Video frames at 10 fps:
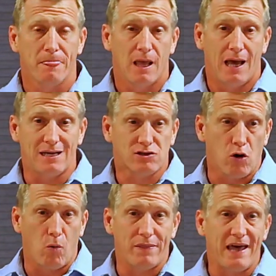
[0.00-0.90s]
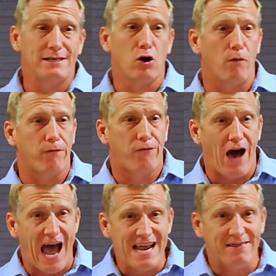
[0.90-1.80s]
And so when they don't
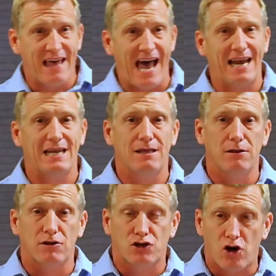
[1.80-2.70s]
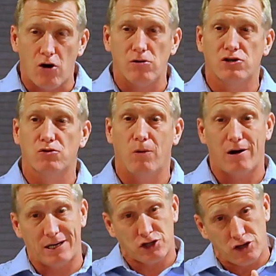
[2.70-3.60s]
find that in the church where
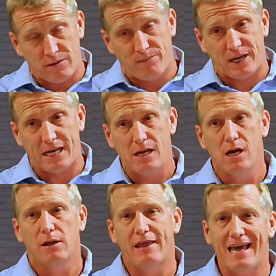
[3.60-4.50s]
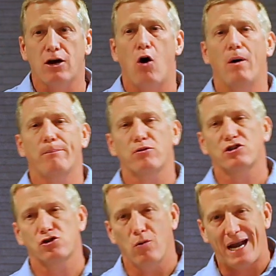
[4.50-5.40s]
it should be, they go and
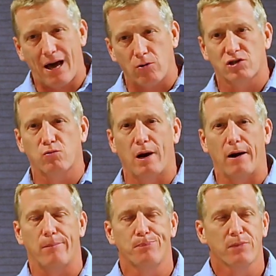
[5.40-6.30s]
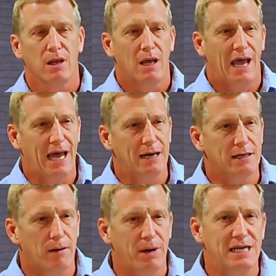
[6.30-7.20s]
pursue it elsewhere. And
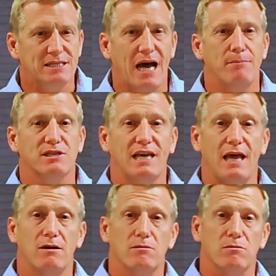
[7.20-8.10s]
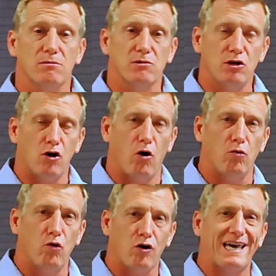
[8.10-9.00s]
uh, many times get, you know,
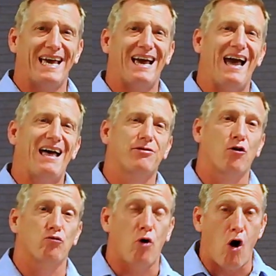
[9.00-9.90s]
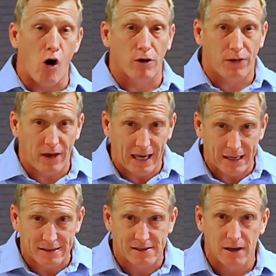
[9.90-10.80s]
looking at the wrong
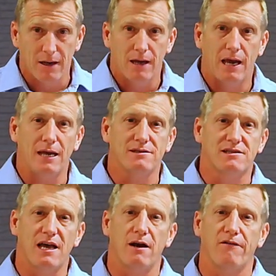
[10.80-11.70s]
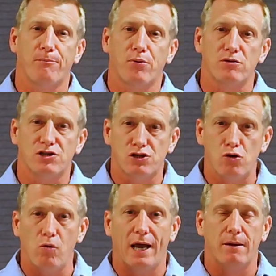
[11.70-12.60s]
things instead of
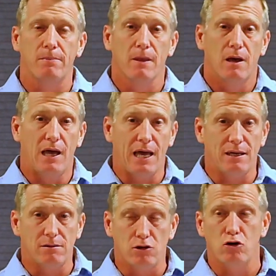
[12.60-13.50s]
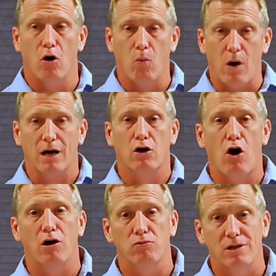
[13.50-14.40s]
pursuing a, you know what
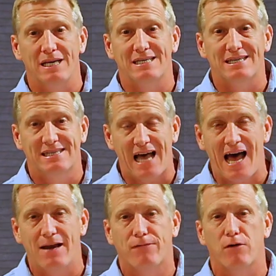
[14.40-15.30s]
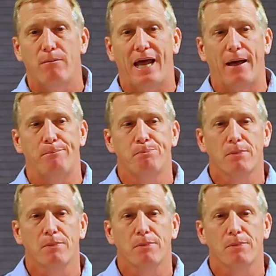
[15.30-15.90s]
God really designed for man.